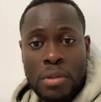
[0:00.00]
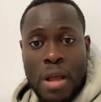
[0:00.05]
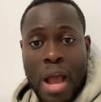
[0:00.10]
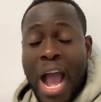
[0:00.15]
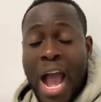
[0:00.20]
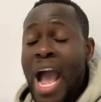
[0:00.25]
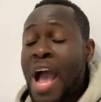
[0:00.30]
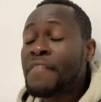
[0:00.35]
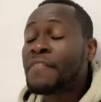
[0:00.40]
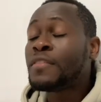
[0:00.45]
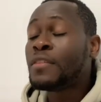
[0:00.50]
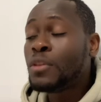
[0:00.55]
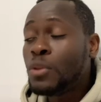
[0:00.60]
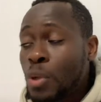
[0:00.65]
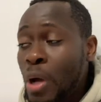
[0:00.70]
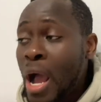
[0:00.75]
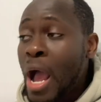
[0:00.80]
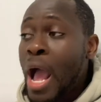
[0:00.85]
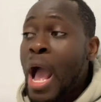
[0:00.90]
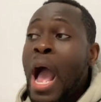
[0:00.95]

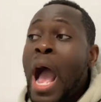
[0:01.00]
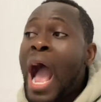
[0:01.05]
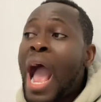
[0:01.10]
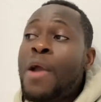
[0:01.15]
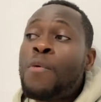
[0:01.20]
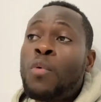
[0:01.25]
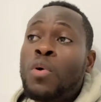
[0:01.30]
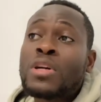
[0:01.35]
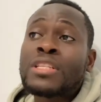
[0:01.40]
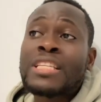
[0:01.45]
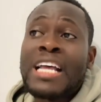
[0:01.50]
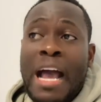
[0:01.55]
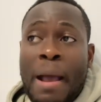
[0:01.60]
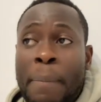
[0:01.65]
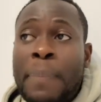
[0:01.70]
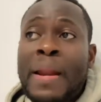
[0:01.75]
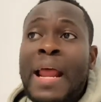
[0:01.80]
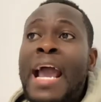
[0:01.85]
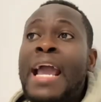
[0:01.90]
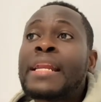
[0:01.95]
I once
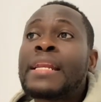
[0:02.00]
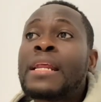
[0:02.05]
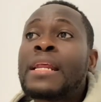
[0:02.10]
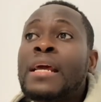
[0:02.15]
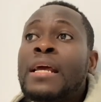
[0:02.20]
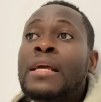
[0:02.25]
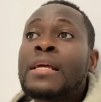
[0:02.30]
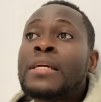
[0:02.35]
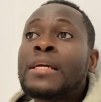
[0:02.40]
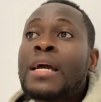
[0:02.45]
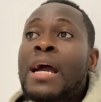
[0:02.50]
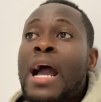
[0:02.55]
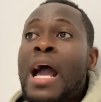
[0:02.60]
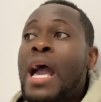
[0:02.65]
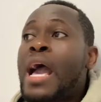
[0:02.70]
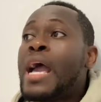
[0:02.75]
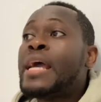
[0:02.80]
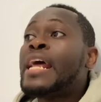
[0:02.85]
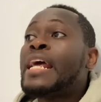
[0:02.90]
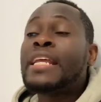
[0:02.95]
applied
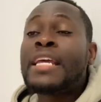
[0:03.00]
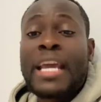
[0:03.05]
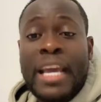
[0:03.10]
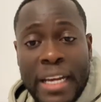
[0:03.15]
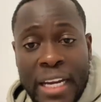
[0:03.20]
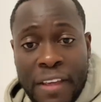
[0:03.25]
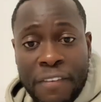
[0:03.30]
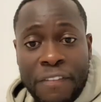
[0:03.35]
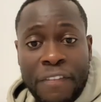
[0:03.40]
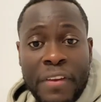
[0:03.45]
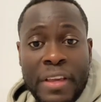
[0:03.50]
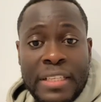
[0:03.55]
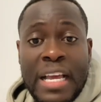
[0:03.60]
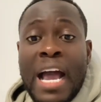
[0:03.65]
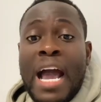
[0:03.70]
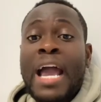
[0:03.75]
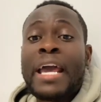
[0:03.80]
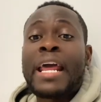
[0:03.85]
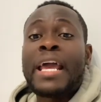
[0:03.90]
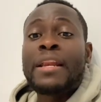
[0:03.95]
and I didn't get the
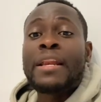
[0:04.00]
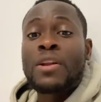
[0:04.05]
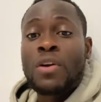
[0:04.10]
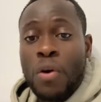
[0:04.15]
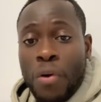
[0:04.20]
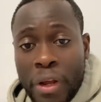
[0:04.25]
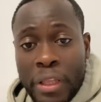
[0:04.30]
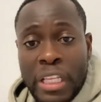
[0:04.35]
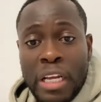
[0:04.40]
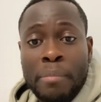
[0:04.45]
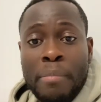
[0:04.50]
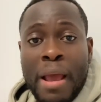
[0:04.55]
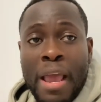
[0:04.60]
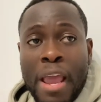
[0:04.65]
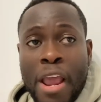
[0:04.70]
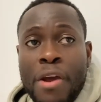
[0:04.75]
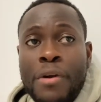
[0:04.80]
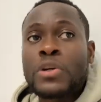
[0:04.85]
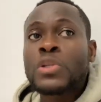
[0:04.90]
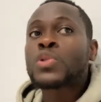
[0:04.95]
visa, and I corrected my
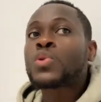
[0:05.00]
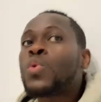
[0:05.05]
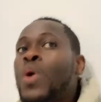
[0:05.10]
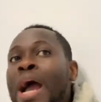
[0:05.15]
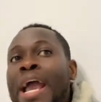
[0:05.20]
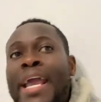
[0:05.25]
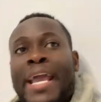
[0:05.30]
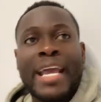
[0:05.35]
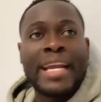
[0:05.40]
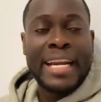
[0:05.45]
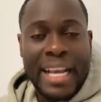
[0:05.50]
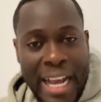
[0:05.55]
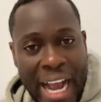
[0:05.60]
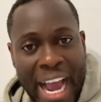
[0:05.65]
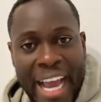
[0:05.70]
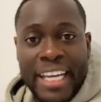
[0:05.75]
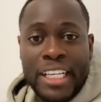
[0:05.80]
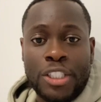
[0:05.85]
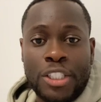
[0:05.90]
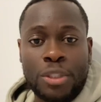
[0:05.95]
error, so I can
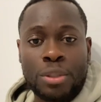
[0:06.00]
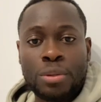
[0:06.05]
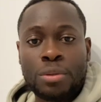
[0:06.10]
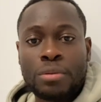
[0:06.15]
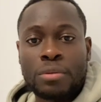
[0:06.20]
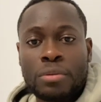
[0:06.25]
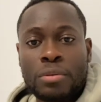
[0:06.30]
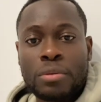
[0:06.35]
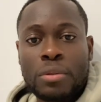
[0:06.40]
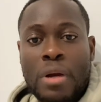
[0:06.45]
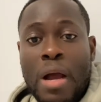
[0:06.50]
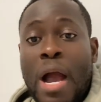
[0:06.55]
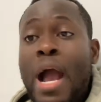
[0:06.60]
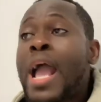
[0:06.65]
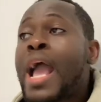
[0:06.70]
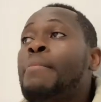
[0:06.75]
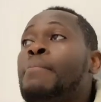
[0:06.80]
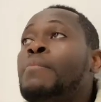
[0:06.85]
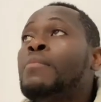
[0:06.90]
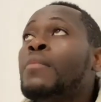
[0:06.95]
guide you. I
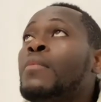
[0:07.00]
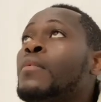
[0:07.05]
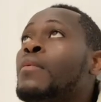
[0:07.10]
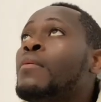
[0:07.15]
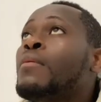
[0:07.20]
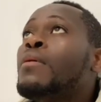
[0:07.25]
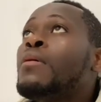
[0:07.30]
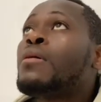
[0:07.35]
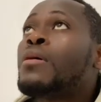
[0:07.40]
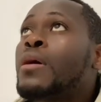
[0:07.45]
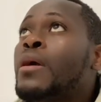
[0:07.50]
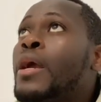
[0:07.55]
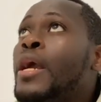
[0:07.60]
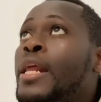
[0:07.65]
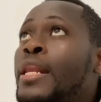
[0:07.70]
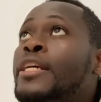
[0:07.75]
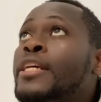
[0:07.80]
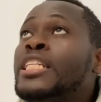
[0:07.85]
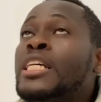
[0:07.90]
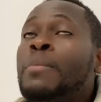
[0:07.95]
am
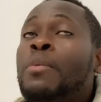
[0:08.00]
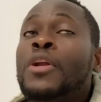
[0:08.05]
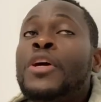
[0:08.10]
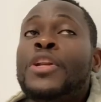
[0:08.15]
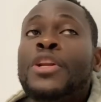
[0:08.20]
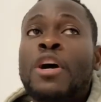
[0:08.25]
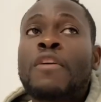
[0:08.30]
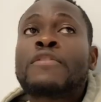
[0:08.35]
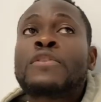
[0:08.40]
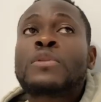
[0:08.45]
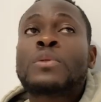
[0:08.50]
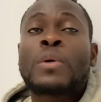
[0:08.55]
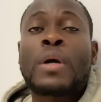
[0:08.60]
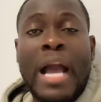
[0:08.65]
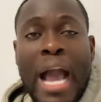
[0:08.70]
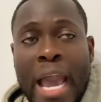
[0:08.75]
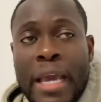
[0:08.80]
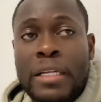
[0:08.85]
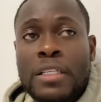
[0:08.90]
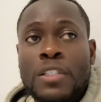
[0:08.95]
eligible enough to
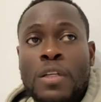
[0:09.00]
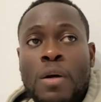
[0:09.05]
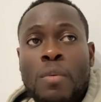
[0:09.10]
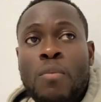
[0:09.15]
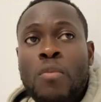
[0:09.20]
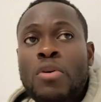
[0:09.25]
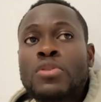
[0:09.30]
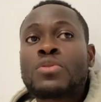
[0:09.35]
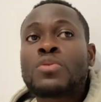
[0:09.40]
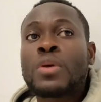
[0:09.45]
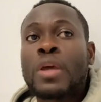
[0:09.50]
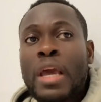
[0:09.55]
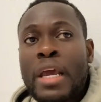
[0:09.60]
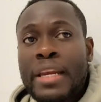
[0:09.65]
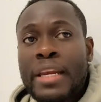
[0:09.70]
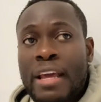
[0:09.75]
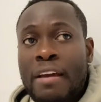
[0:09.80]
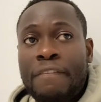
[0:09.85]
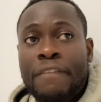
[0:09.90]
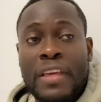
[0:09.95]
guide someone to
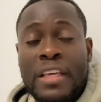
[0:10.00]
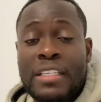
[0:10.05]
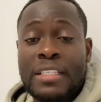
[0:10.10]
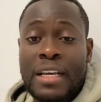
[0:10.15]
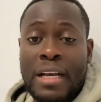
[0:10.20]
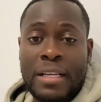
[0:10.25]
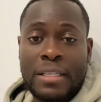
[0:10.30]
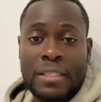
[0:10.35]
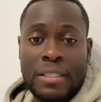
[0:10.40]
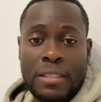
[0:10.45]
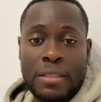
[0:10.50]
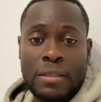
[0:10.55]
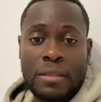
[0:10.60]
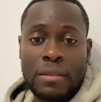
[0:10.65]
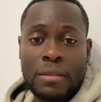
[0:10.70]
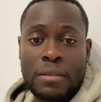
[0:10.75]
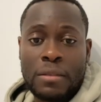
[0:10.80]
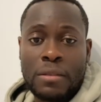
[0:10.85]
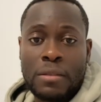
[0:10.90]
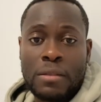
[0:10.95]
get their visas.
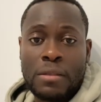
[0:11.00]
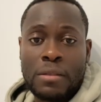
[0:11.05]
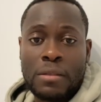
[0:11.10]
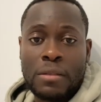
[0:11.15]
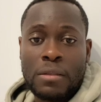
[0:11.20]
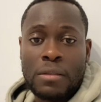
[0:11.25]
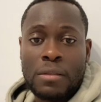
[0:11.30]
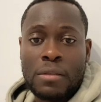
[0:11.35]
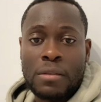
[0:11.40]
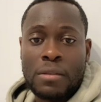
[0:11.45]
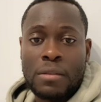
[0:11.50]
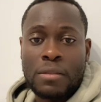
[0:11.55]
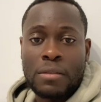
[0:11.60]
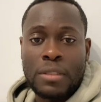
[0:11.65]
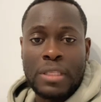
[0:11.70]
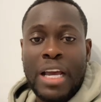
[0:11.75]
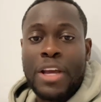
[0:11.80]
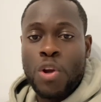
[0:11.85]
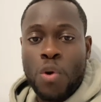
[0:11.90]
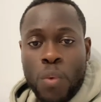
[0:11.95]

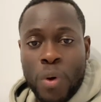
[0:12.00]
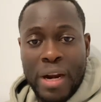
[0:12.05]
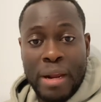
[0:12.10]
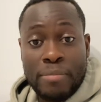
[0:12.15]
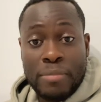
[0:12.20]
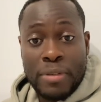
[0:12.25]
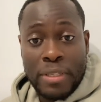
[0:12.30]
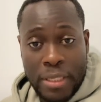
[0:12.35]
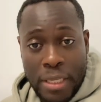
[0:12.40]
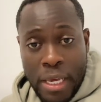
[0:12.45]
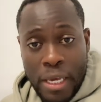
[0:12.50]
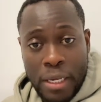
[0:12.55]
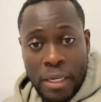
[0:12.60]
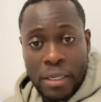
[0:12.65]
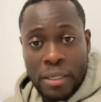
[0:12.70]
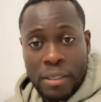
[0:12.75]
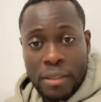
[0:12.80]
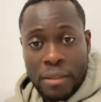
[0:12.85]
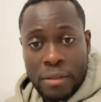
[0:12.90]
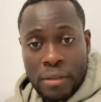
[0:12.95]
So I know what I'm
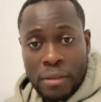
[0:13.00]
saying.